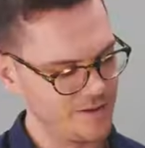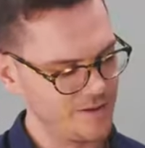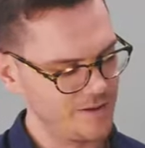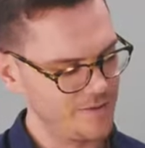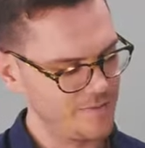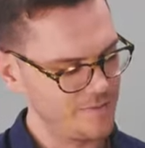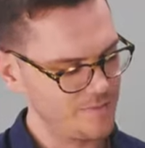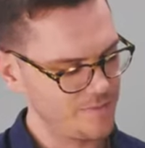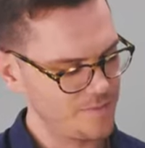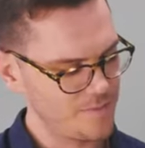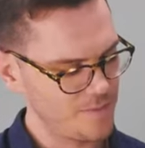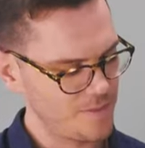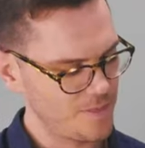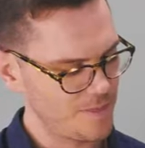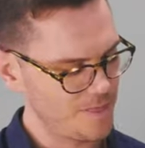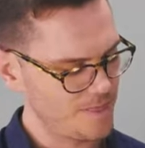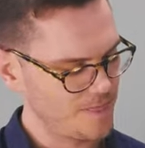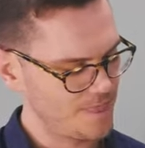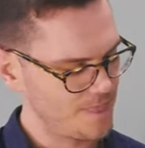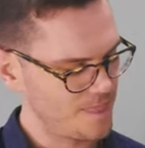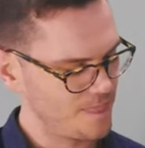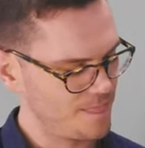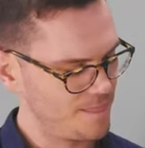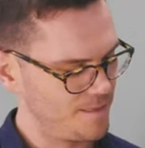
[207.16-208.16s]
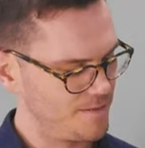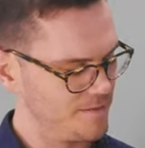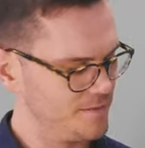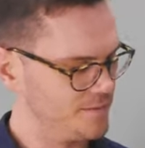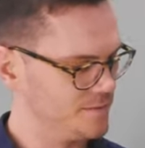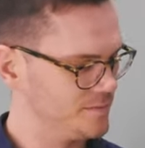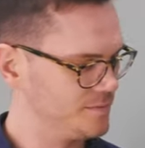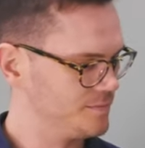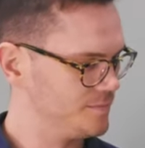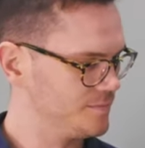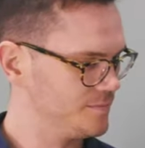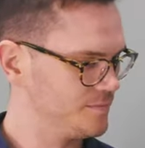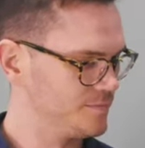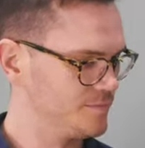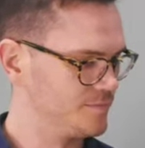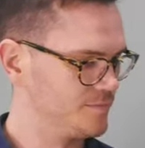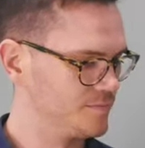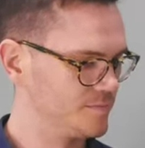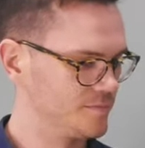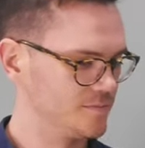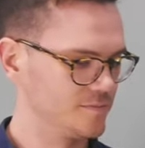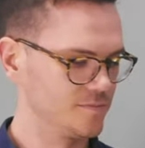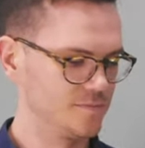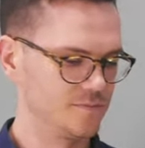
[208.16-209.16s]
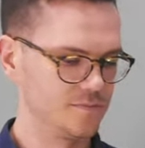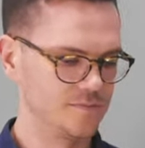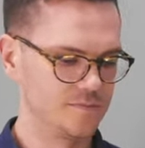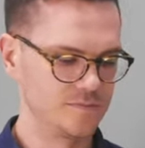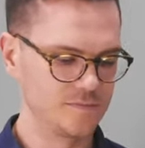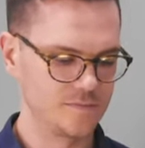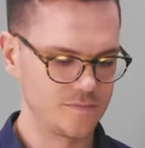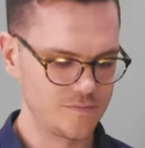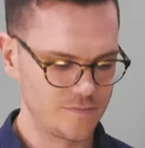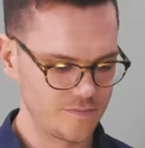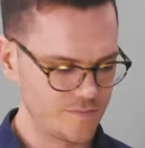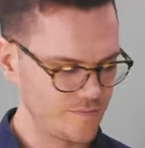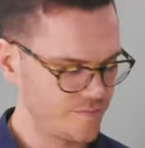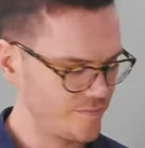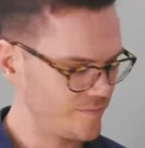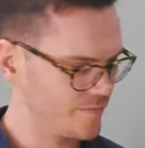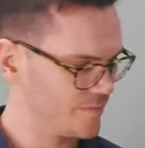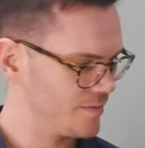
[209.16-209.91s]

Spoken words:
[no speech]